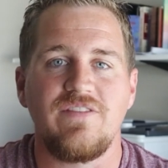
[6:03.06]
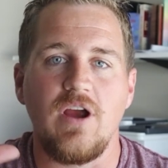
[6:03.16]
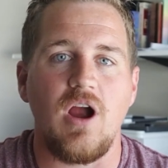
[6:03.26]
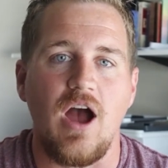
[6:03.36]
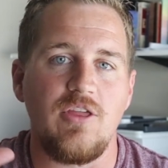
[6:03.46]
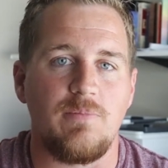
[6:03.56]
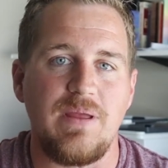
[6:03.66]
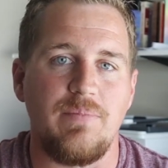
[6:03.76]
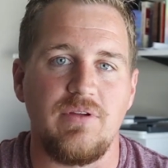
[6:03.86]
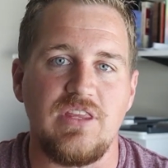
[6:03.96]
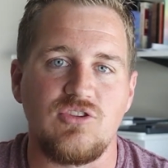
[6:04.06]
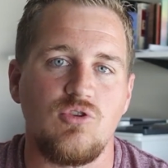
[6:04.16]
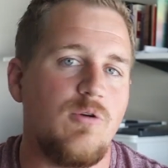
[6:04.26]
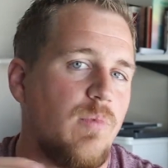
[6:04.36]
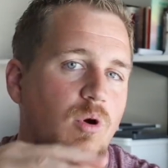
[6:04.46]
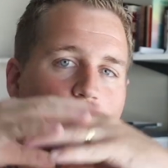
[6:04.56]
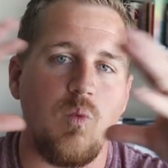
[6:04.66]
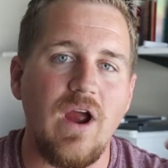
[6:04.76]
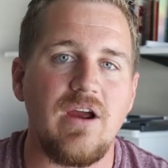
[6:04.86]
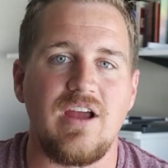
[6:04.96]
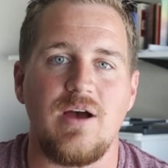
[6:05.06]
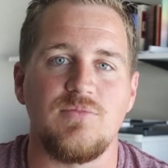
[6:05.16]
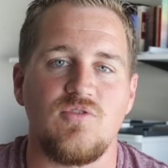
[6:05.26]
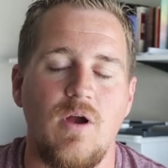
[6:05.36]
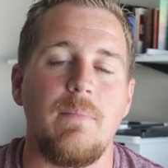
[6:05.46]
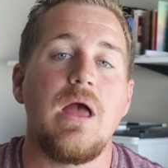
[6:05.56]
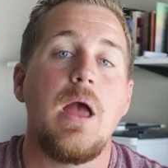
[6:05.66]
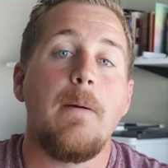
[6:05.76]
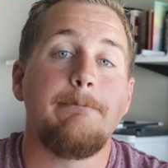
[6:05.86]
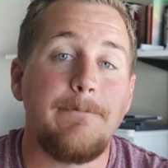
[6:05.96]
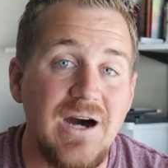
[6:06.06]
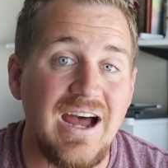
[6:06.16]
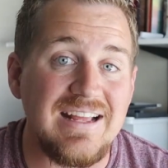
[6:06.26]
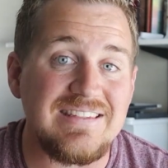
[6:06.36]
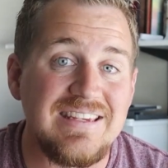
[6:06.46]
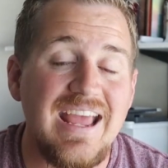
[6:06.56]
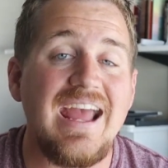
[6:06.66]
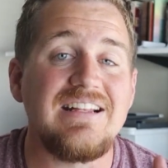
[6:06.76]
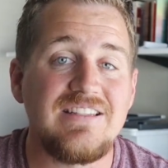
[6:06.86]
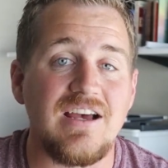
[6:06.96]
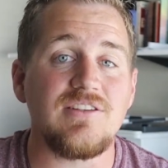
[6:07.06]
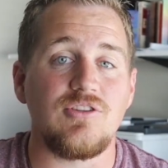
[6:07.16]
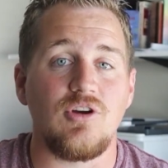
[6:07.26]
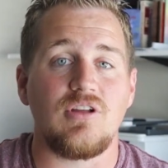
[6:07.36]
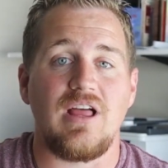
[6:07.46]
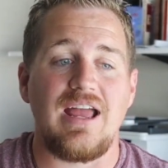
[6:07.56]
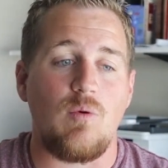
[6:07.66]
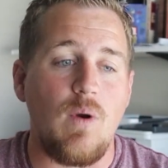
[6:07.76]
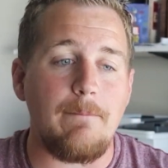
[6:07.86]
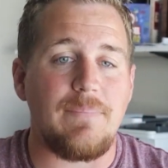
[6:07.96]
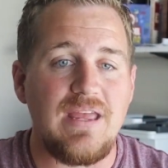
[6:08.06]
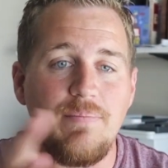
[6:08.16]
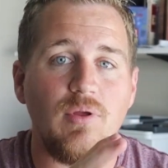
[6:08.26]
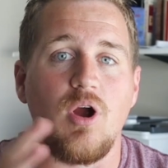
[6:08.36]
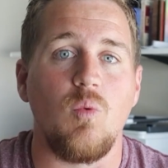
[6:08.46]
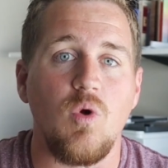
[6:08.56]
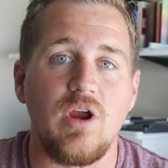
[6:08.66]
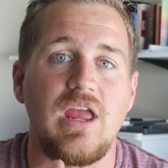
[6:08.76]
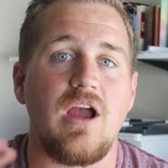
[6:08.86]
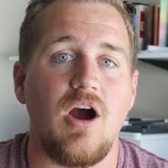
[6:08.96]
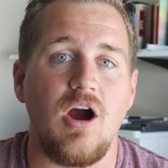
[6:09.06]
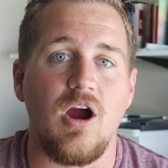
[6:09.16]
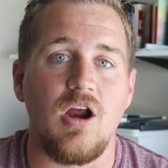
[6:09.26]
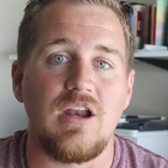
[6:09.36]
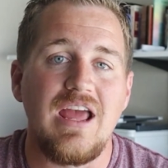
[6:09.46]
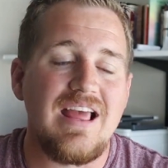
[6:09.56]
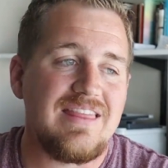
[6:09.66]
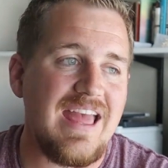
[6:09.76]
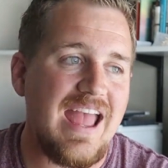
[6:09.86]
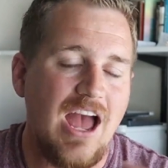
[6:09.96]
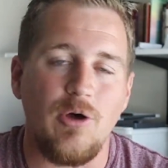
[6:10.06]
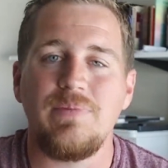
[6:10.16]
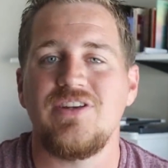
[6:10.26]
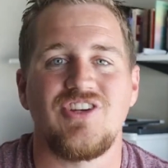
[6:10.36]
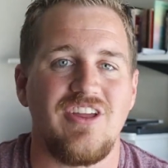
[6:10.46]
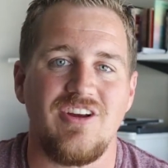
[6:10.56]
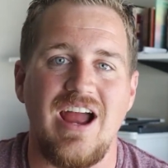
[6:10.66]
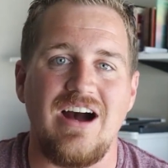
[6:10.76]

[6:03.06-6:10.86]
if there are other people in this group or where it comes from. But it does look like when people are working hard, they help each other